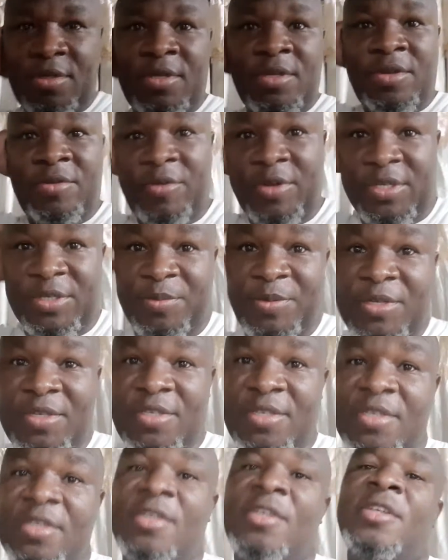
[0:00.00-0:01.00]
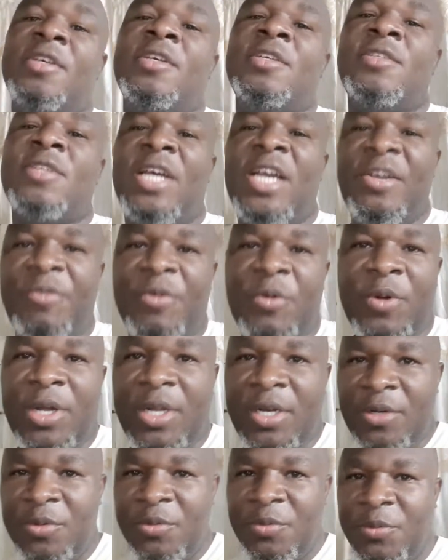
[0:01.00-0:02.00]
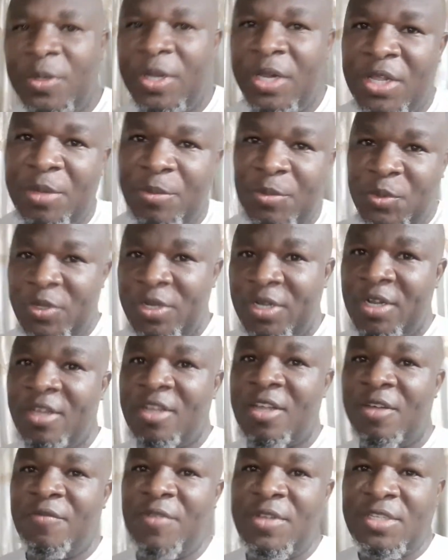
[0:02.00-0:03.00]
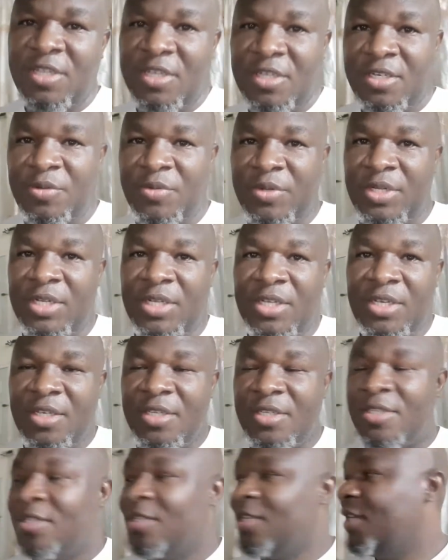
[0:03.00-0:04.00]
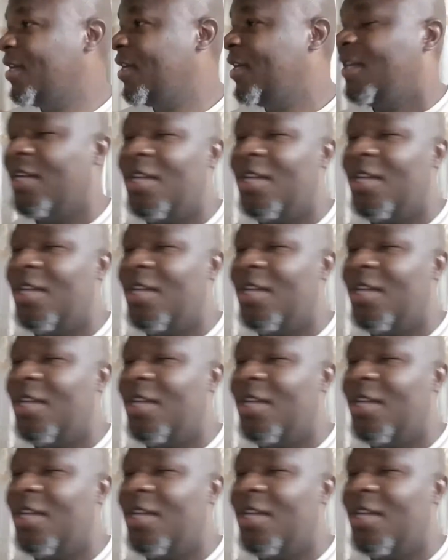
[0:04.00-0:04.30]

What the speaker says: Christmas. So hi everyone, welcome to another conversation with the Lees.